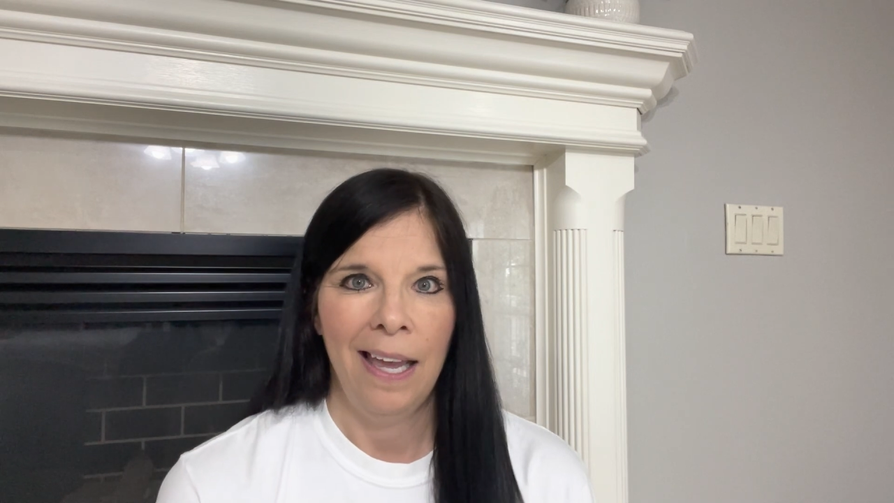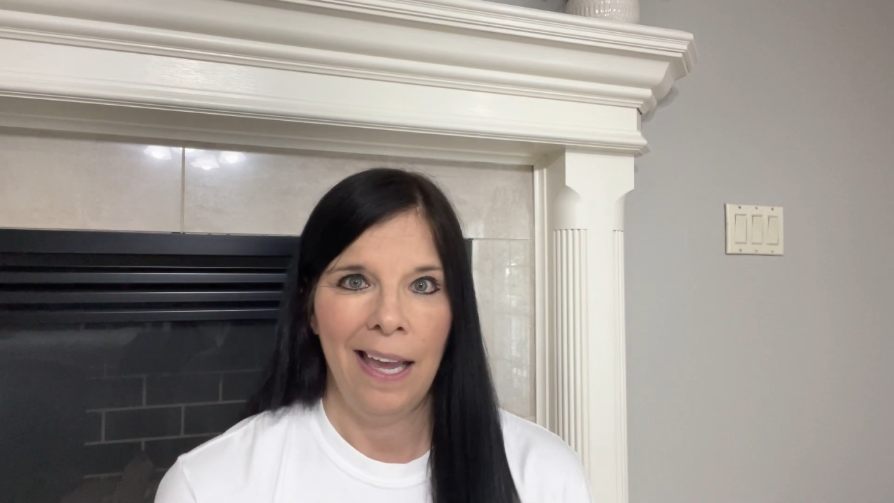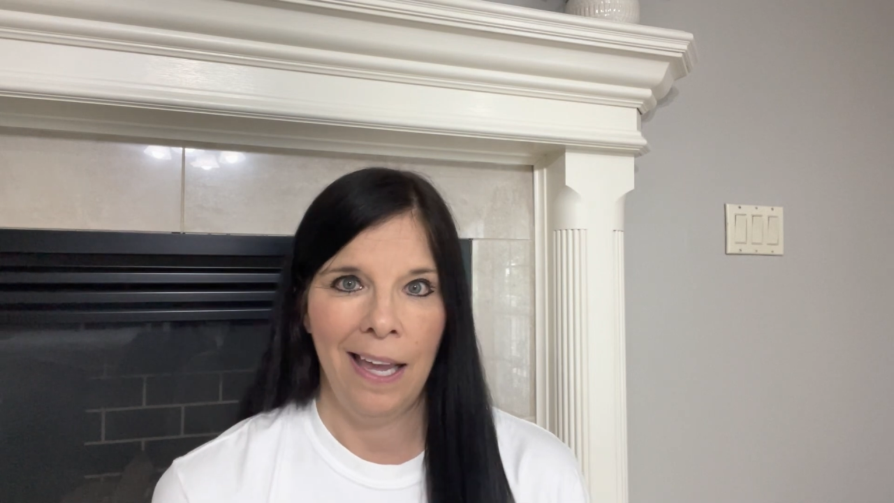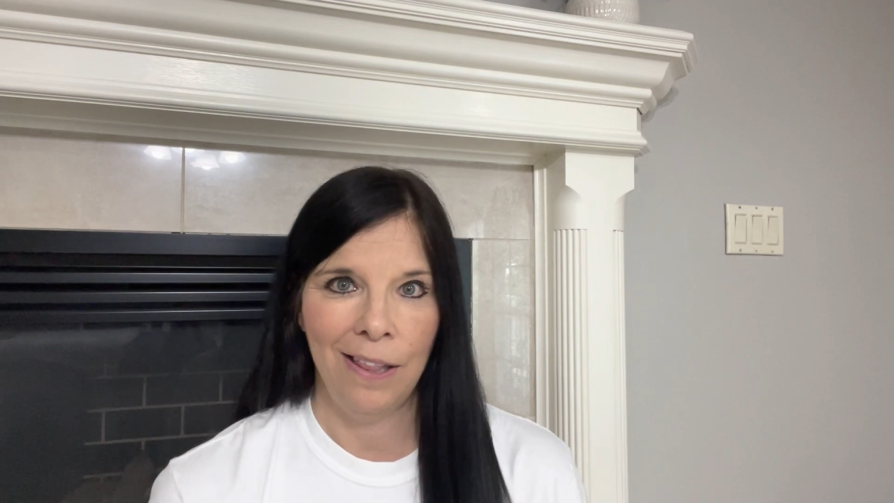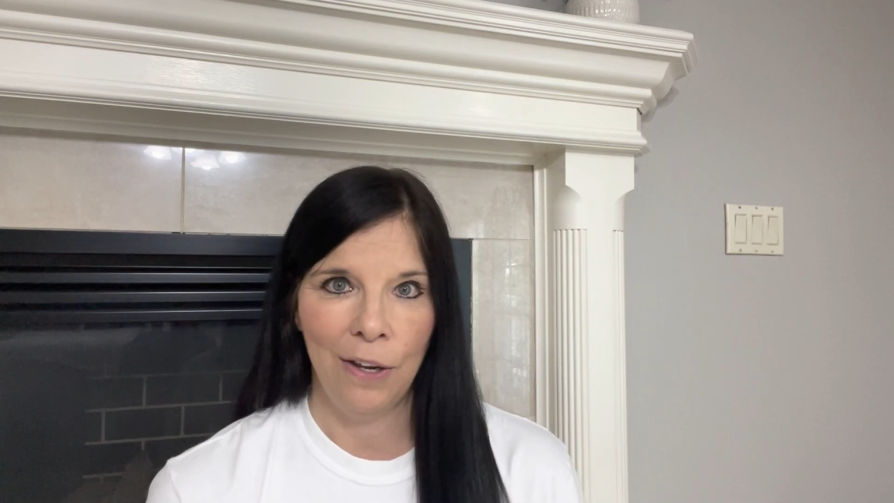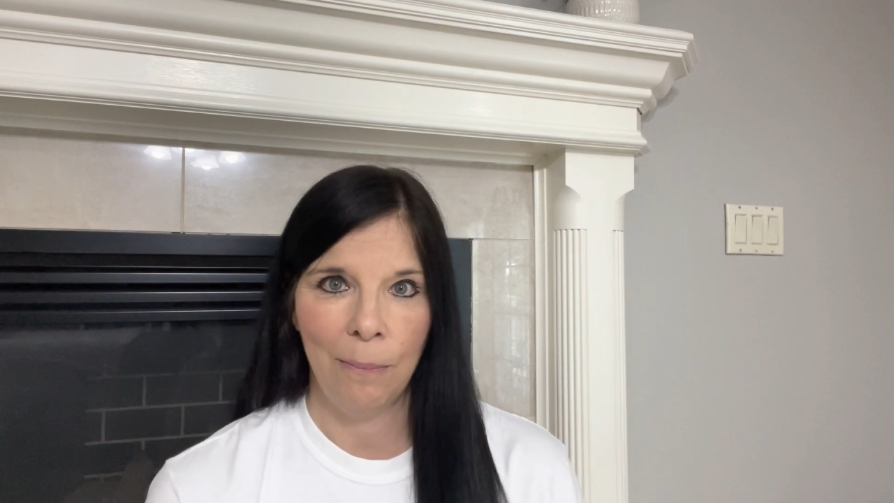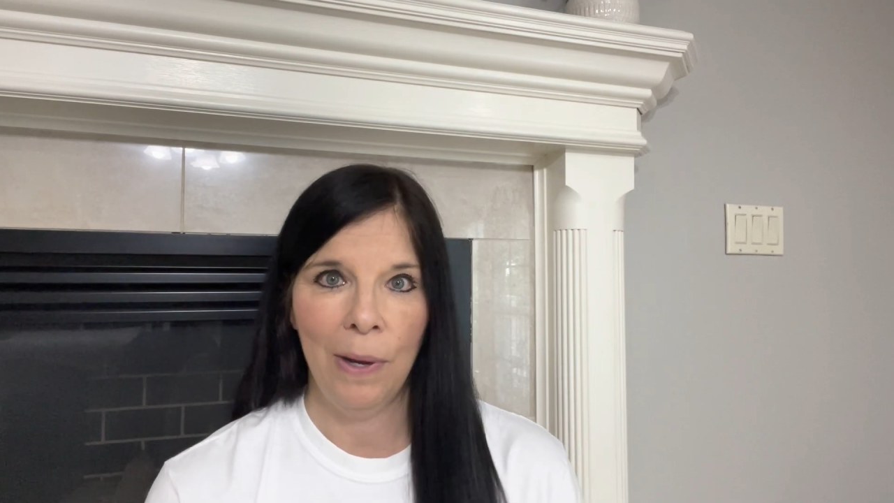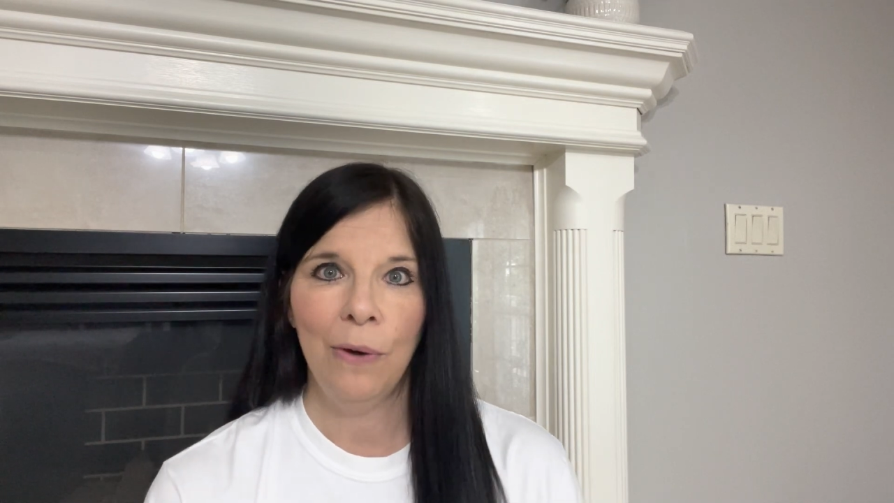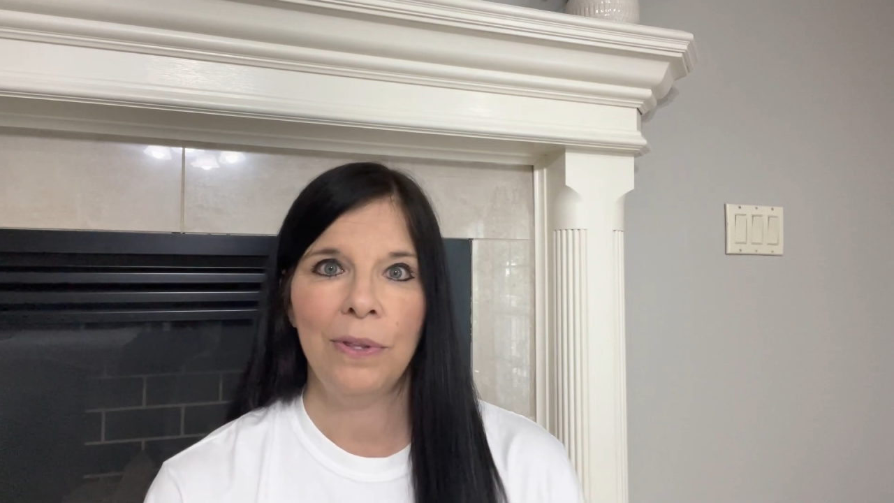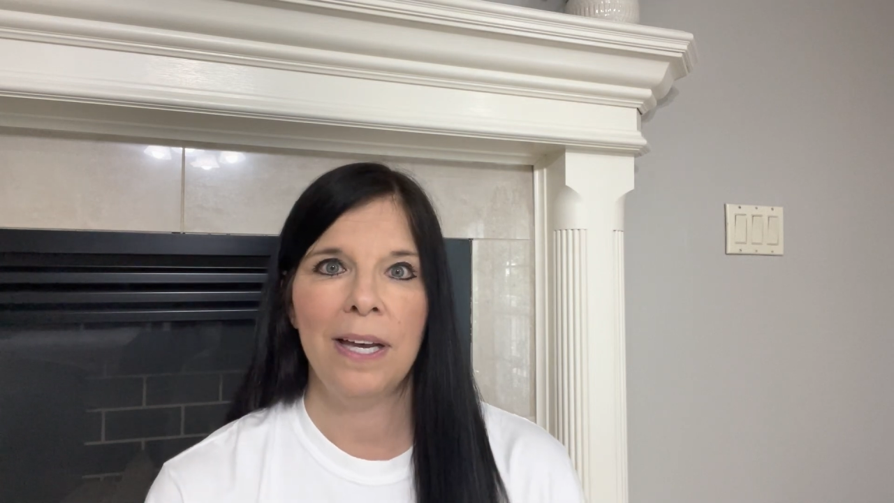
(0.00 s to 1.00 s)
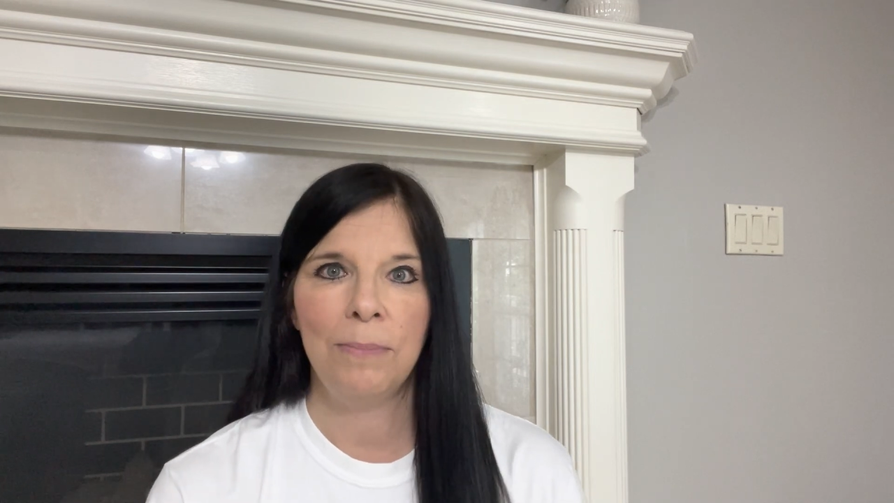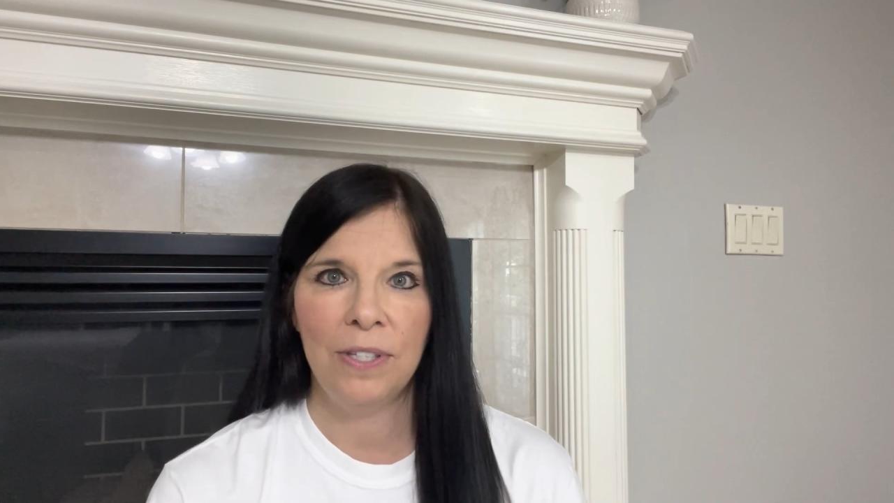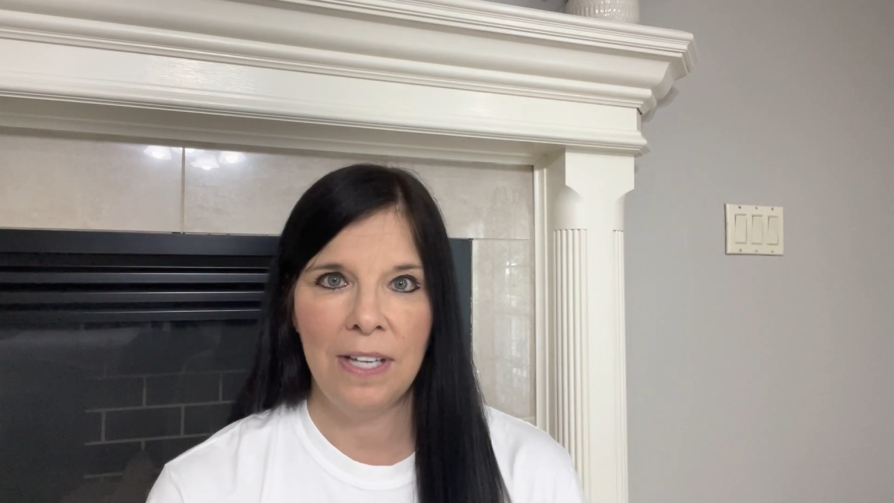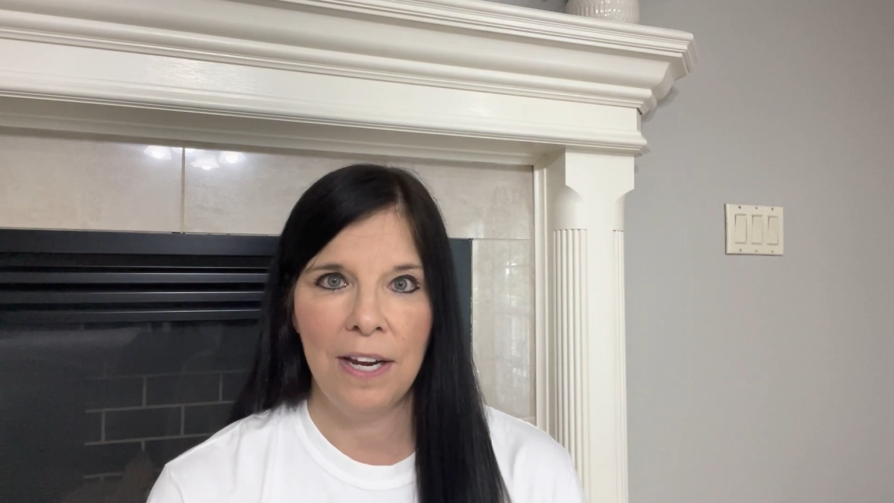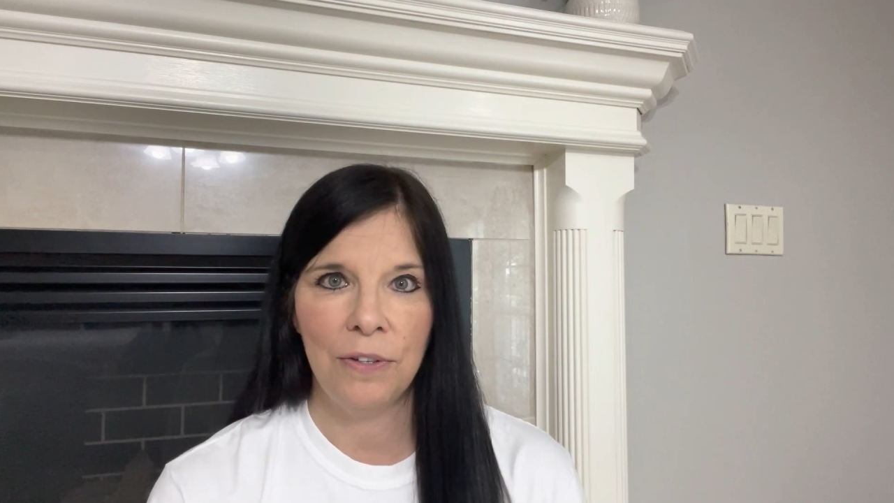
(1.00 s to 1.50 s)
And they're both
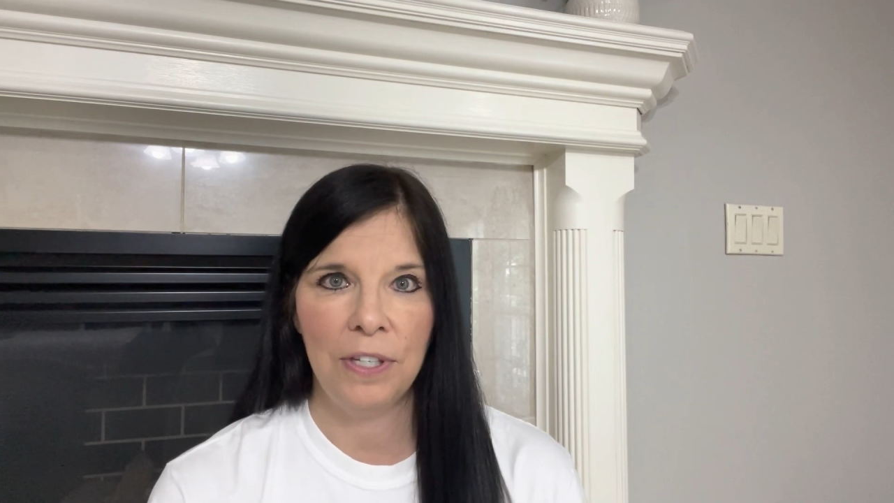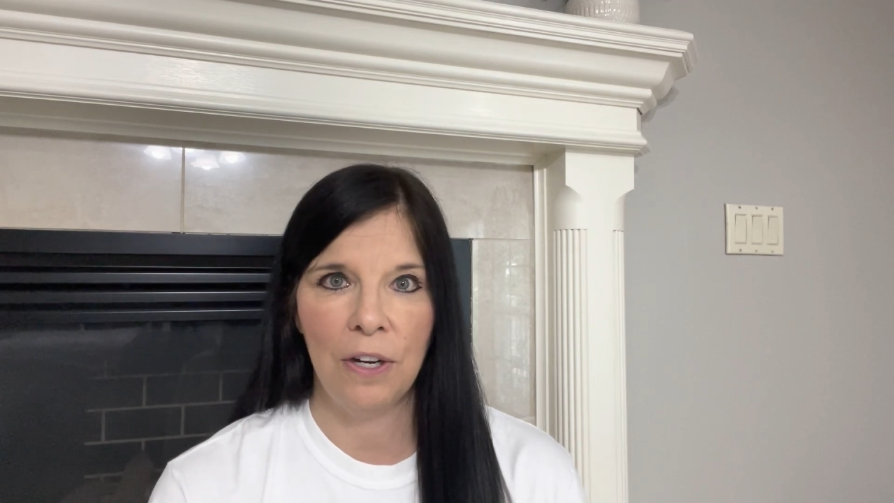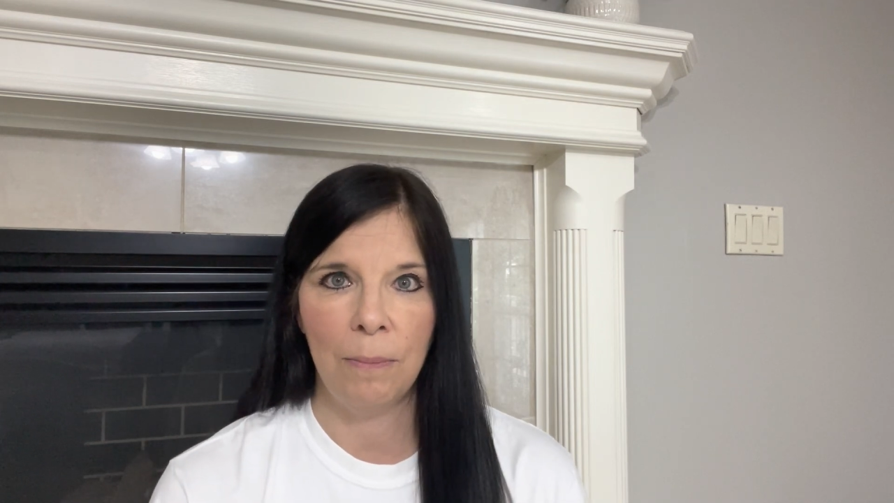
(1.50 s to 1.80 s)
upstairs here,